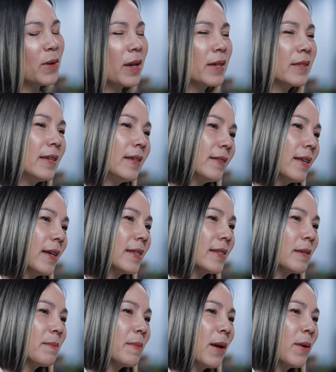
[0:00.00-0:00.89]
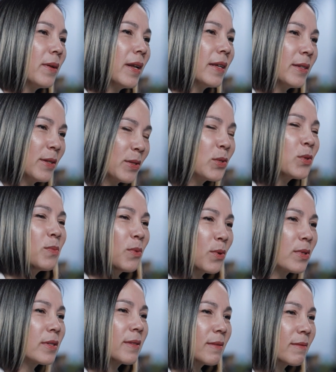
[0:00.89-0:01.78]
I think that's about like the two
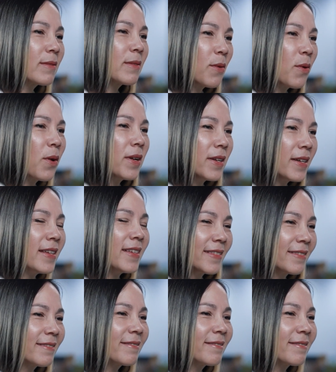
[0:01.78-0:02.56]
most quality.